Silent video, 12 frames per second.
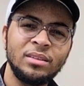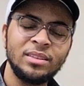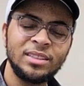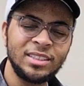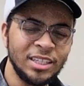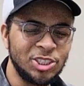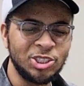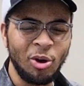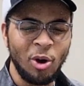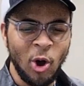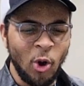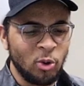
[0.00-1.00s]
Sit
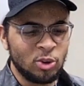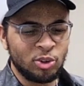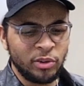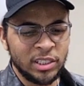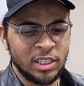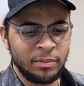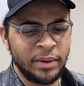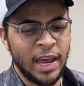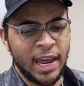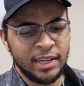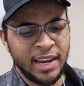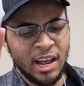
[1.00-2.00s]
your old crusty
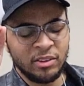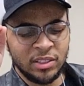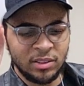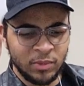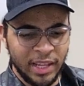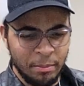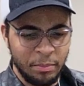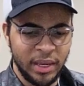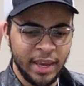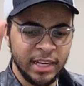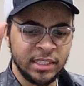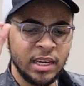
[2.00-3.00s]
behind down with that
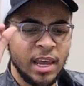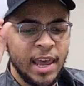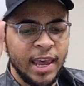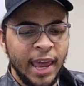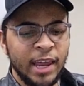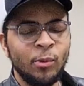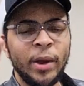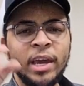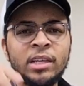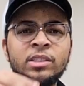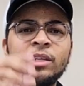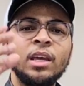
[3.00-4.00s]
BS.
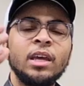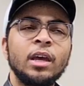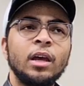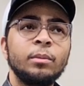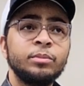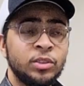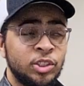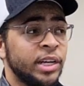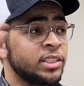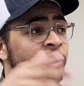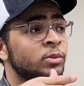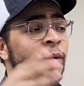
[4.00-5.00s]
Anyways,
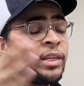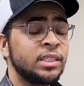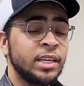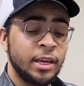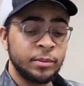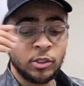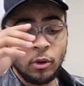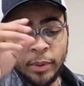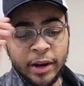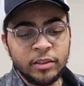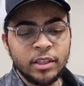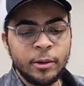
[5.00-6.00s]
Justin went to him. So
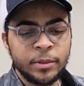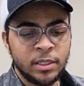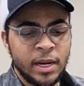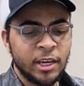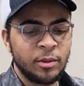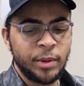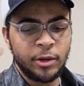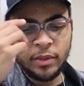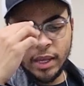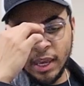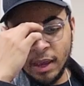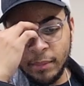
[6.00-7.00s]
apparently there was a documentary
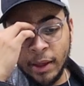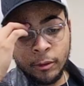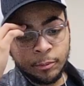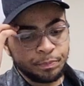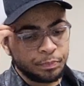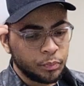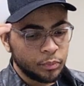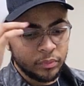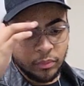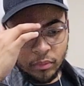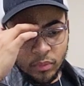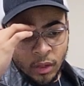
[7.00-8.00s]
that came out
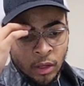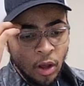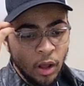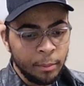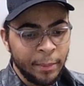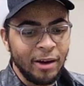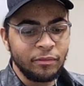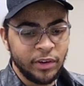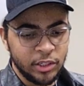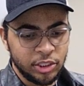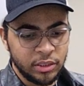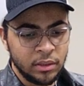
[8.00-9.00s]
called
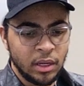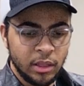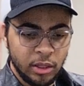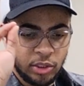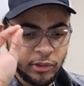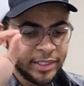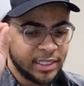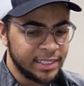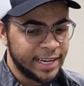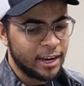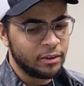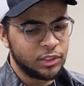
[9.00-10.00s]
Malfunction, The Dressing
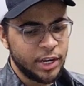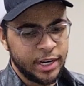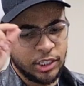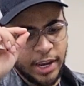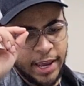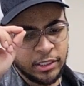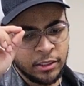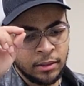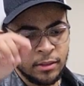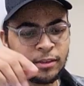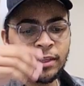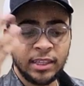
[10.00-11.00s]
Down of Janet
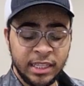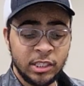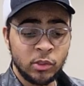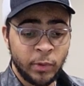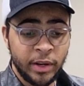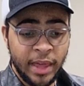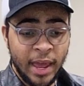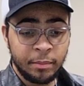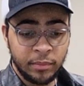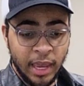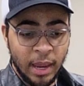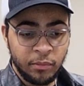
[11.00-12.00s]
Jackson. This is where
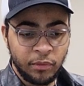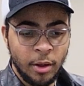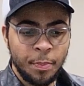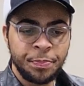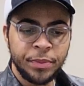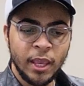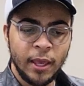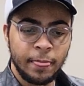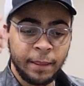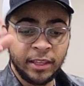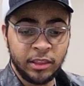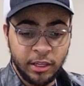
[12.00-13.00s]
that came from.
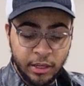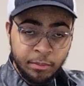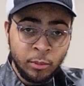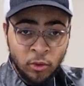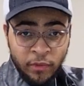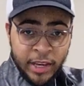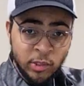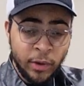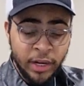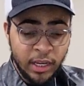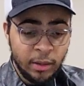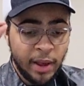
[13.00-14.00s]
Like the Moonves
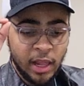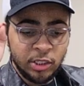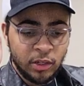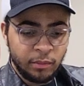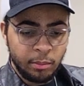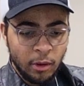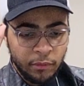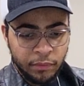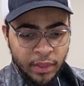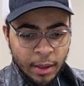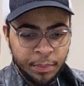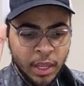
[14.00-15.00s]
wanting an apology from both of
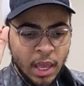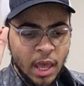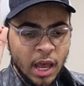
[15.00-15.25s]
them.